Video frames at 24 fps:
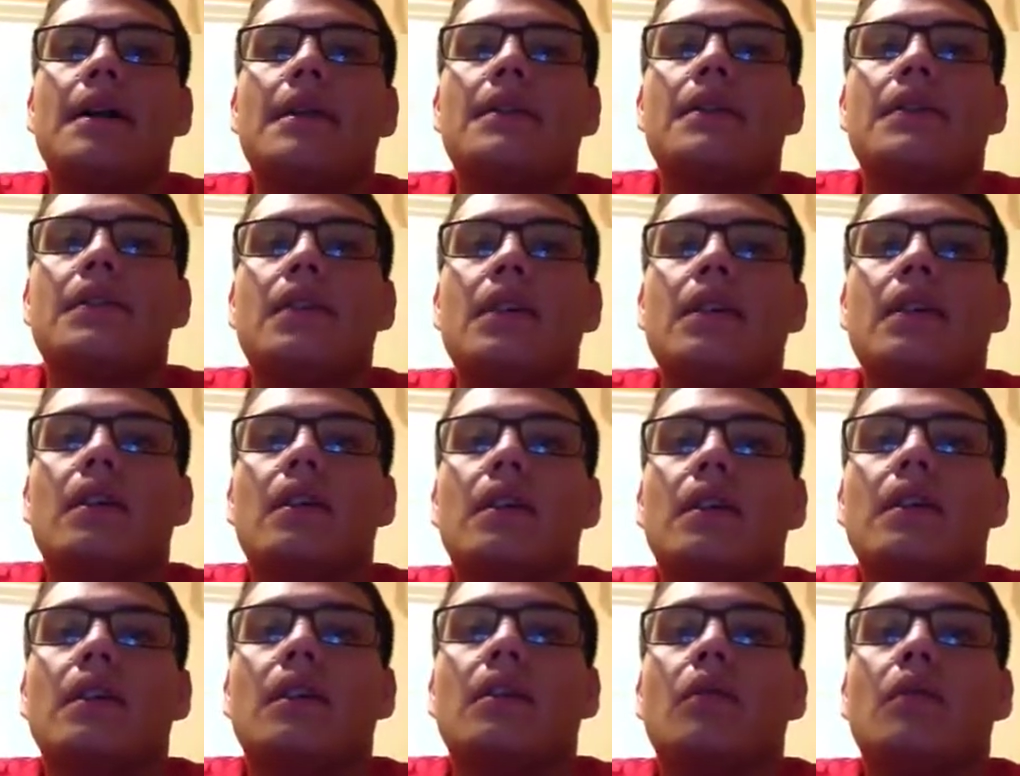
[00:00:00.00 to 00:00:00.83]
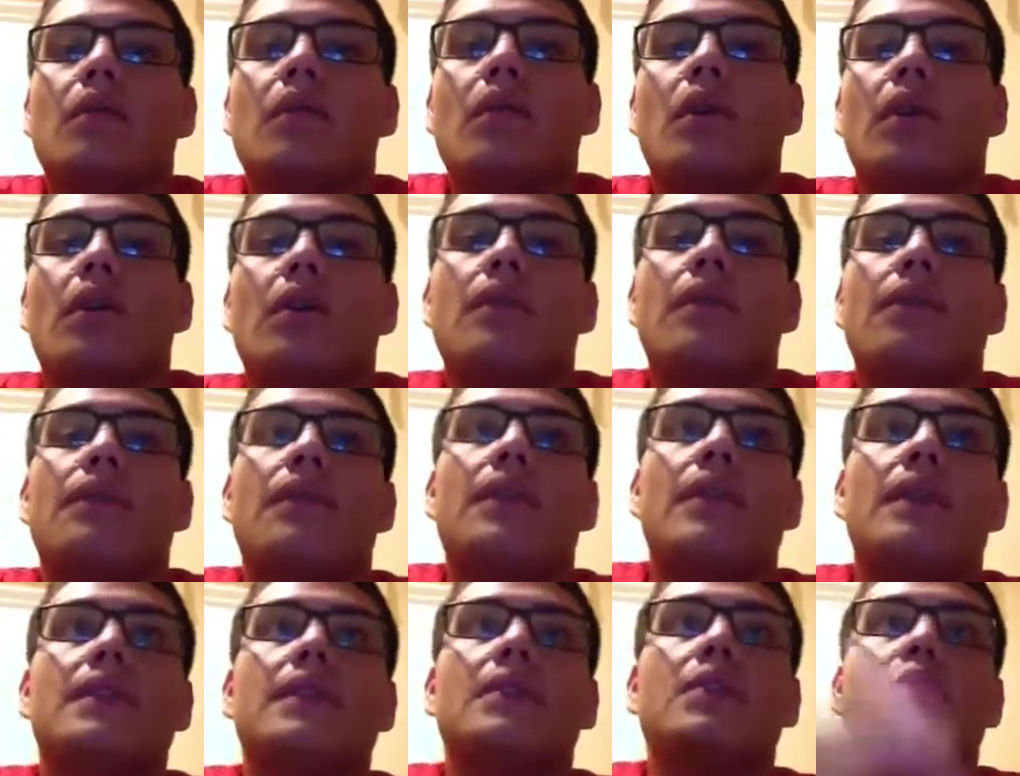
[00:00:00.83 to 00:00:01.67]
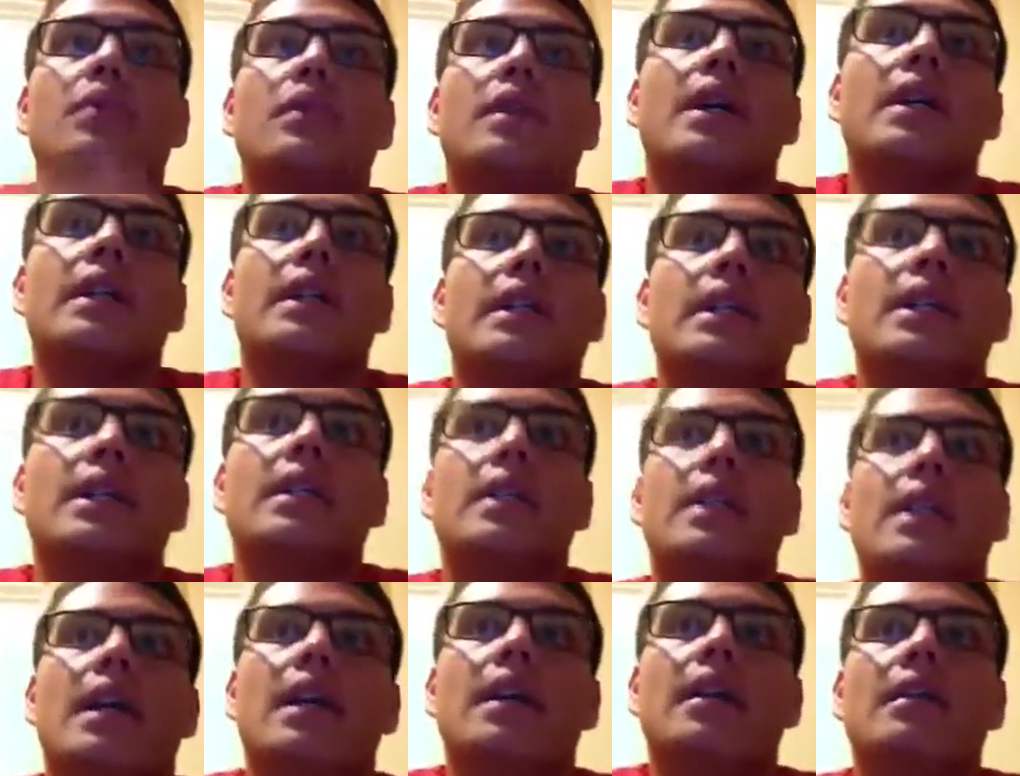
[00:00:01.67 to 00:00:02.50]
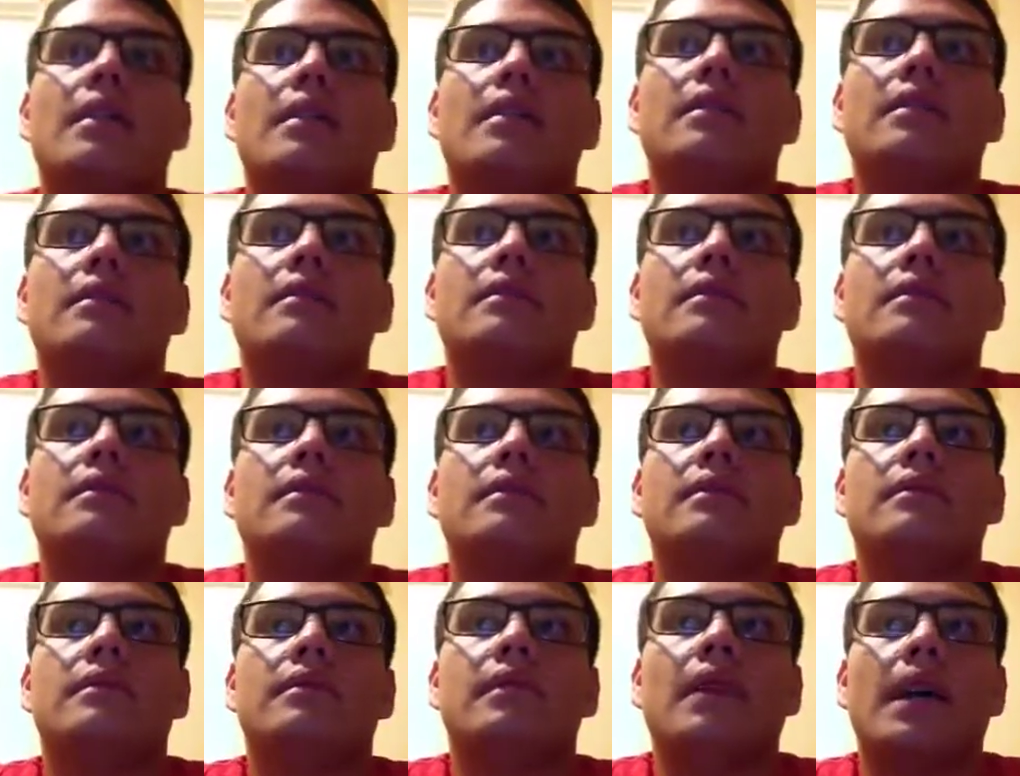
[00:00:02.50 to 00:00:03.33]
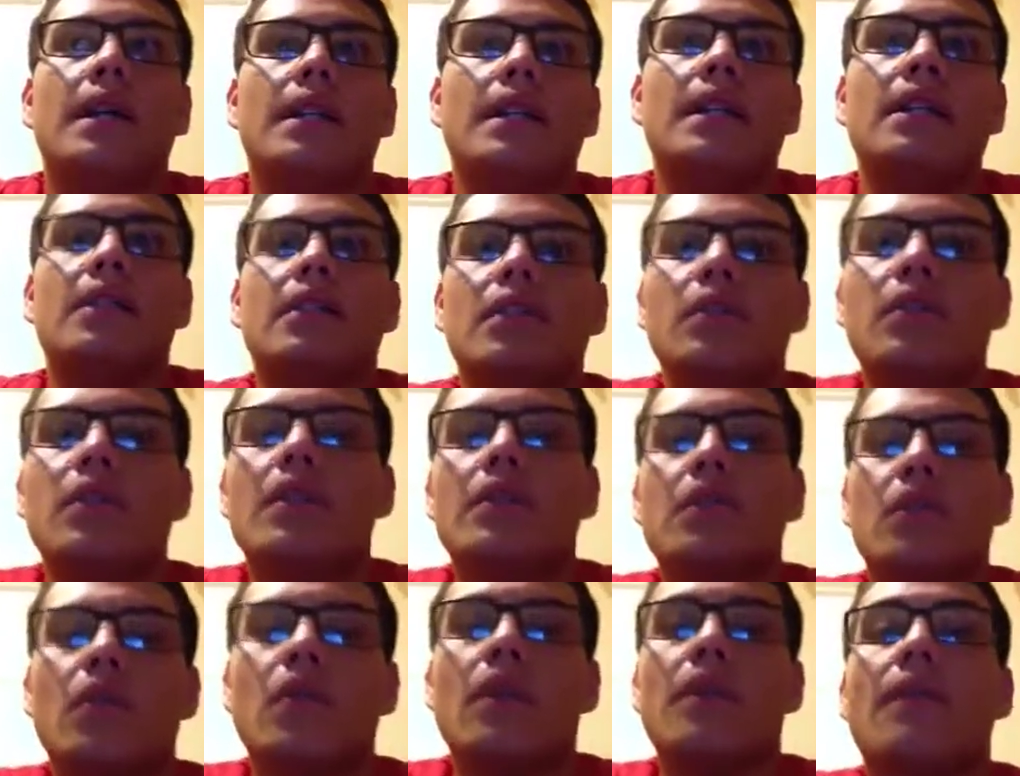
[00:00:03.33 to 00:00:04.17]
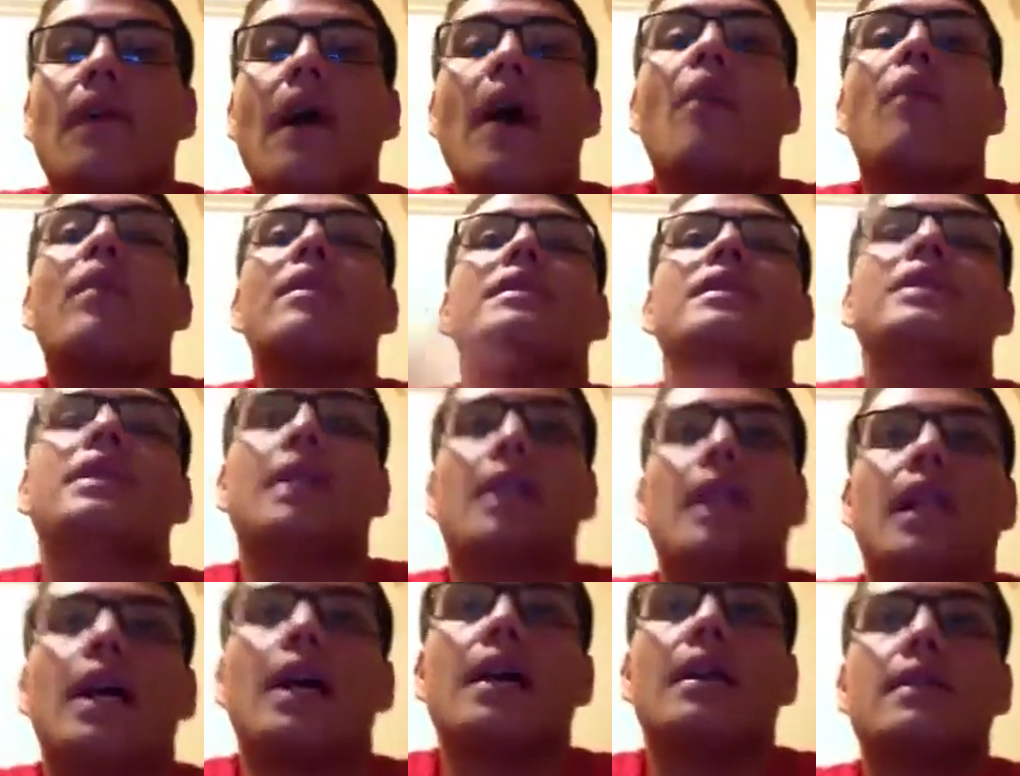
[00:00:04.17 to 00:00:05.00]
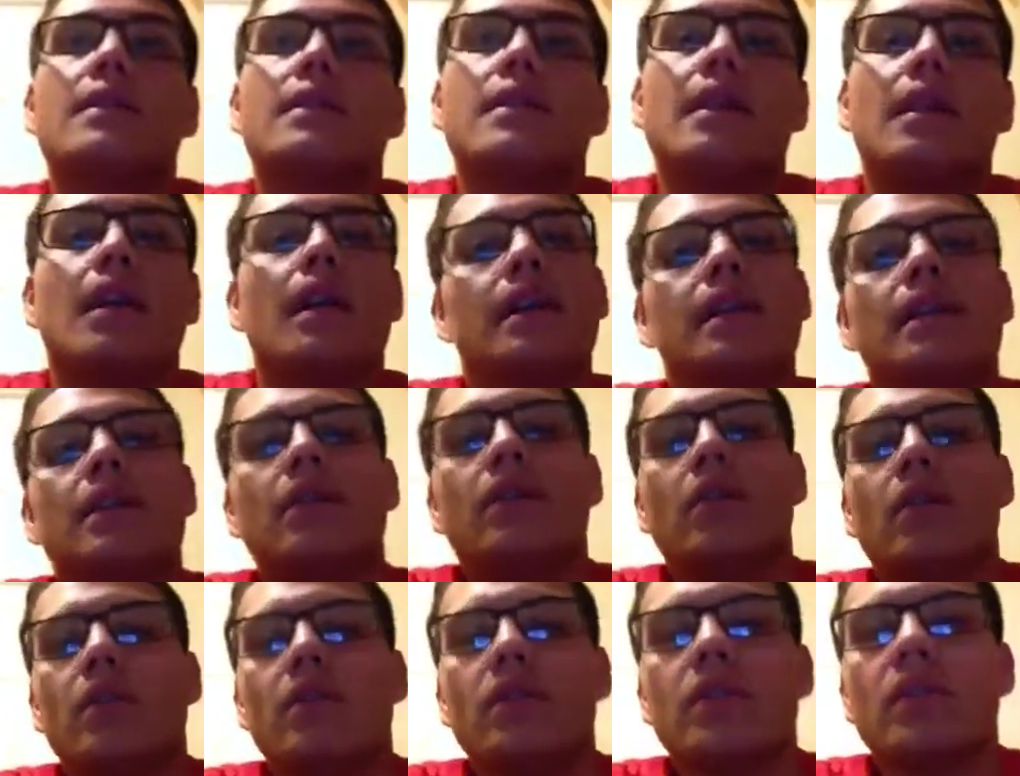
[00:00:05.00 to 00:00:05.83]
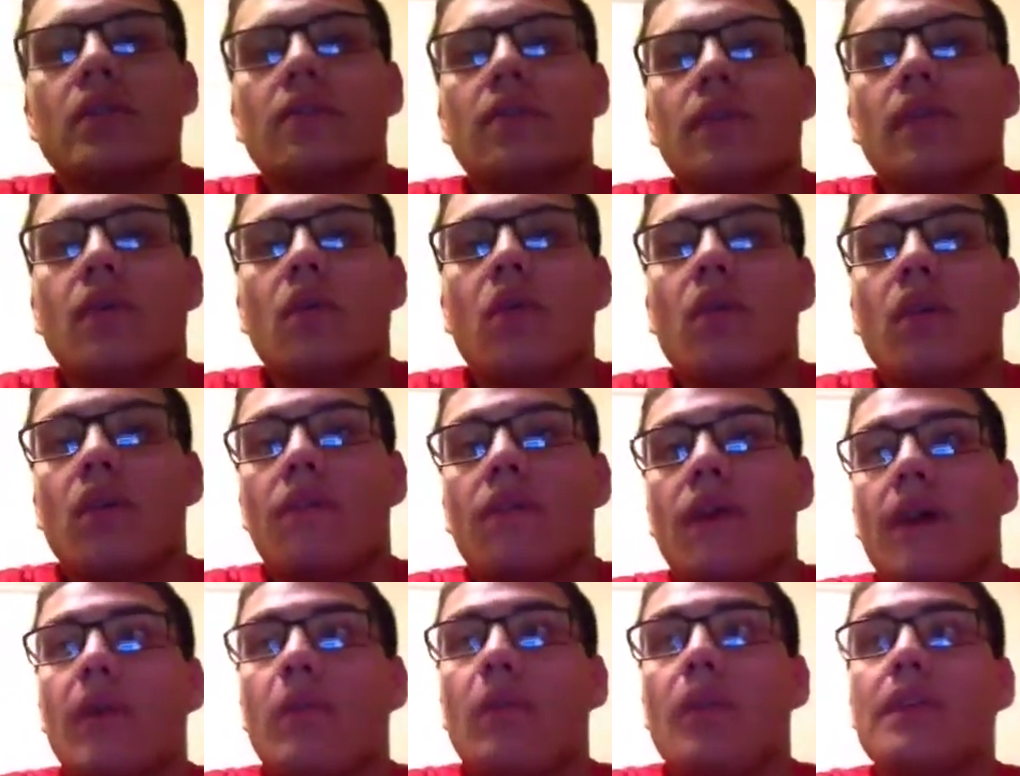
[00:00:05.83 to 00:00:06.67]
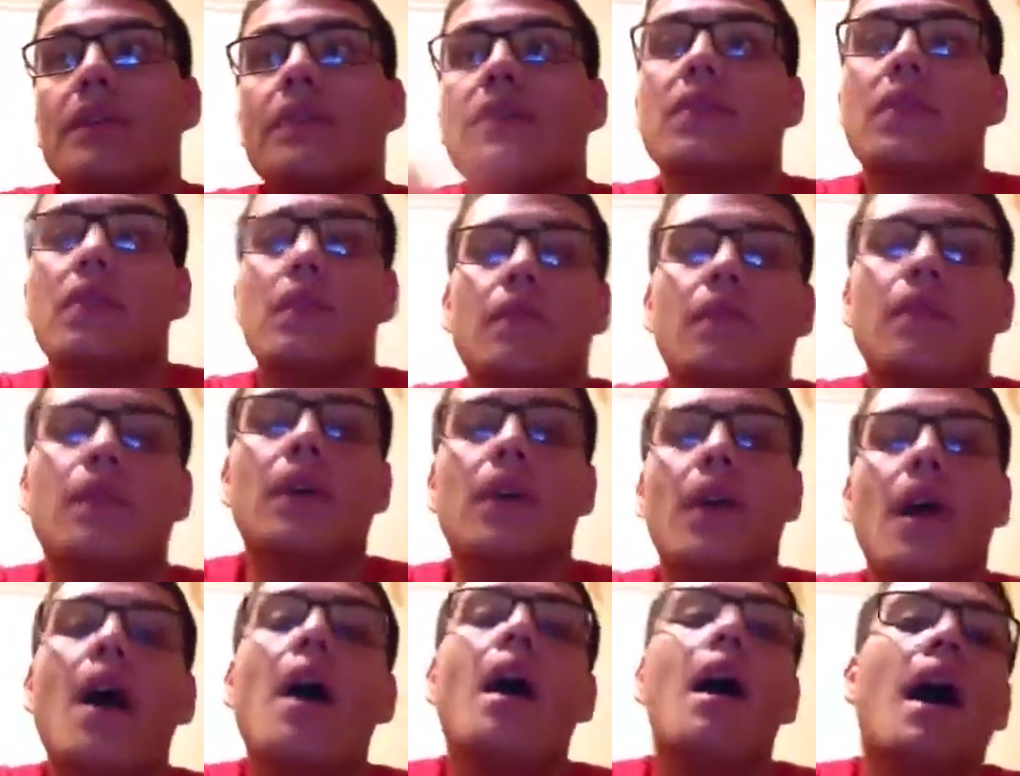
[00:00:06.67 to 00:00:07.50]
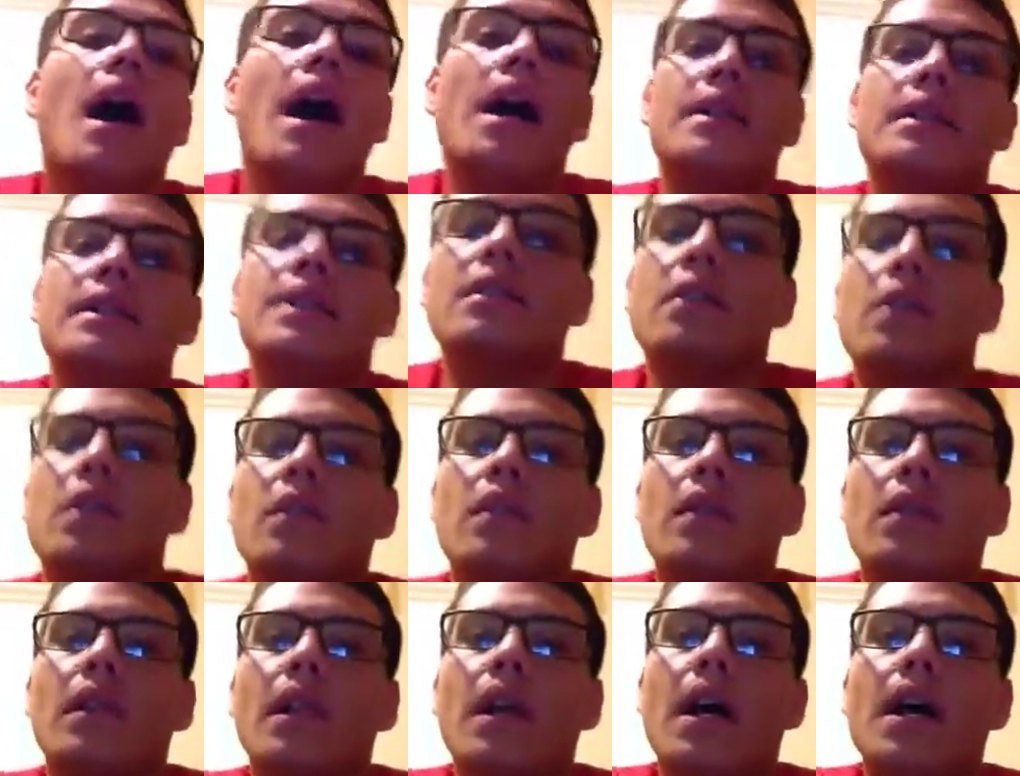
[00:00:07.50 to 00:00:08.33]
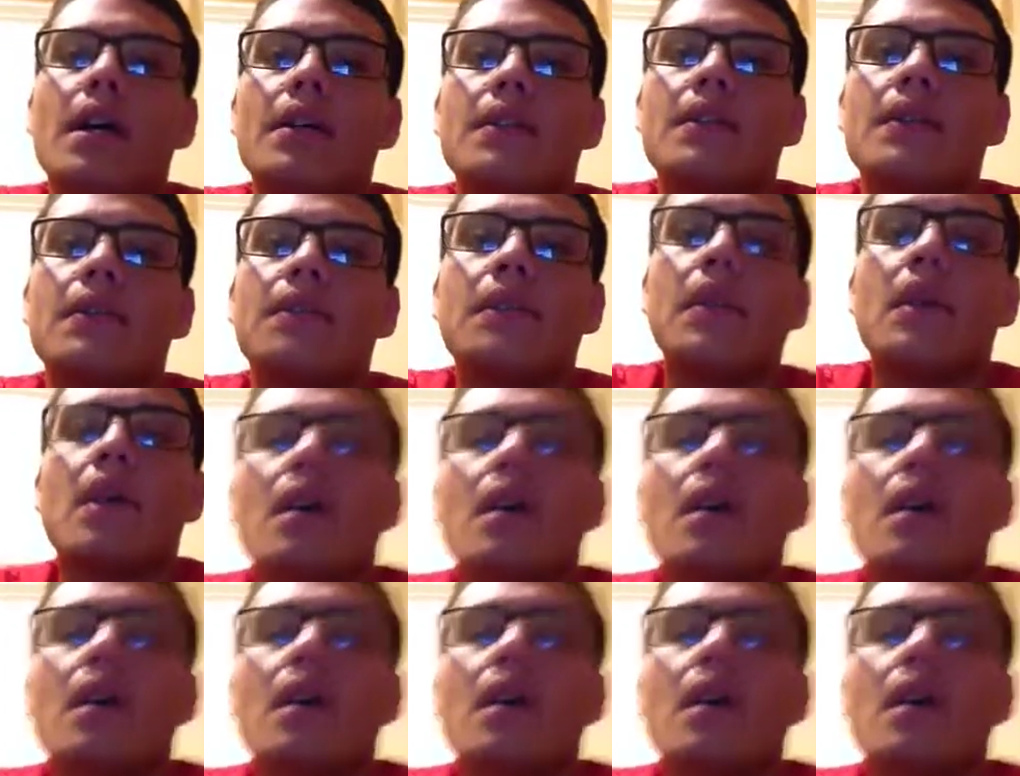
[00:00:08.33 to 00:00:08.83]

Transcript: saying, well, if this is what I did, then I didn't do this. So if I went to class, then I didn't go surfing, or if I went surfing, I didn't go to class.